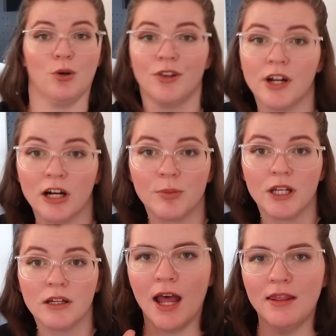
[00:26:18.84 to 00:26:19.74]
go to
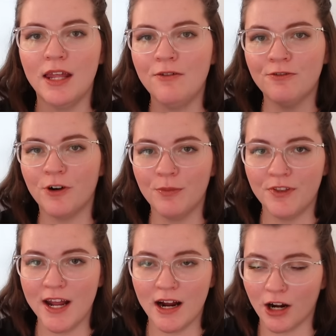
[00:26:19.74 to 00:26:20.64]
therapy. And then from
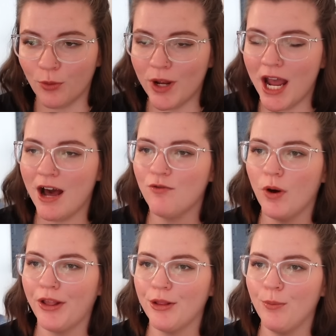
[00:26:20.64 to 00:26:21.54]
there, we have
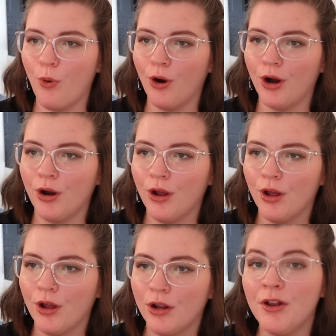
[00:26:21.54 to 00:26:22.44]
one of the more
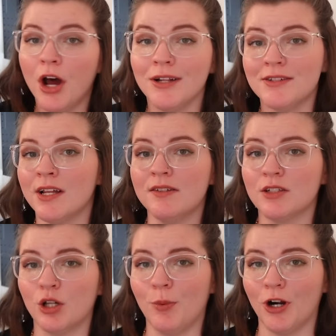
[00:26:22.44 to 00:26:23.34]

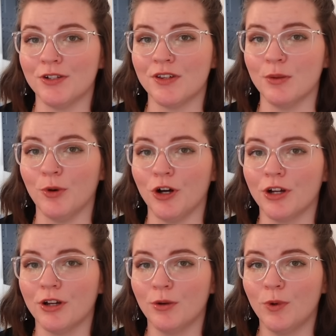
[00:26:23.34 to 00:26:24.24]
nonsensical parts of the
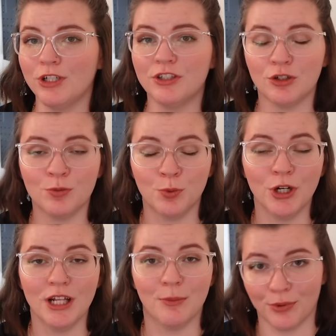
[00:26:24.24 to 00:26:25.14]
book, which is
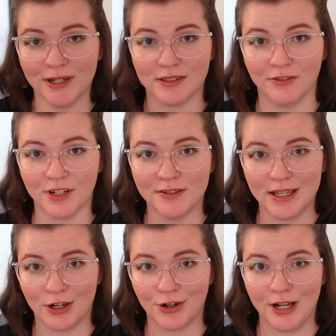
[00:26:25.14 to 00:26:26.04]
pretty impressive
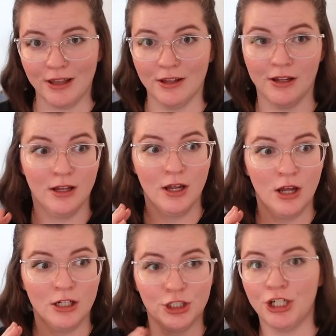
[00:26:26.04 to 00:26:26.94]
considering the
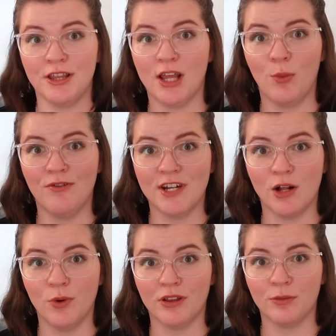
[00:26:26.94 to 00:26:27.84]
shit that we've
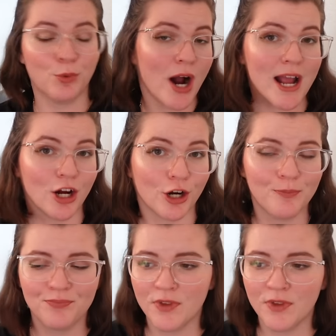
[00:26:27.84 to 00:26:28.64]
dealt with prior.